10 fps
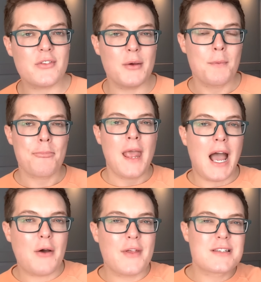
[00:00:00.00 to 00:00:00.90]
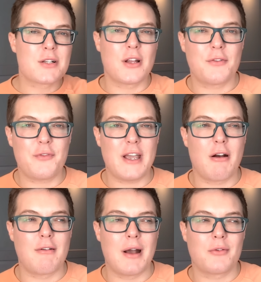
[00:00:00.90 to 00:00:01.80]
So there's a lot of fear
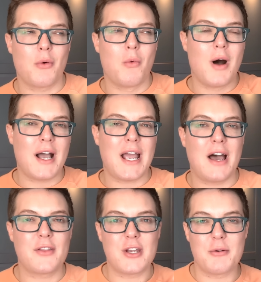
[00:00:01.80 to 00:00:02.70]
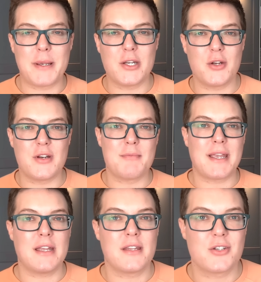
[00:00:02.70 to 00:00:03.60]
around, why are the European Union
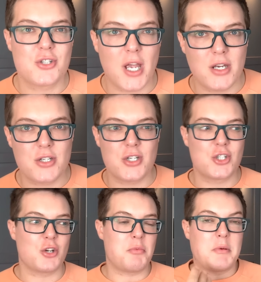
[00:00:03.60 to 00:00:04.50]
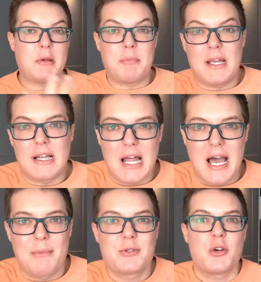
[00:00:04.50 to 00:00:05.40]
making these changes? Should we be alarmed?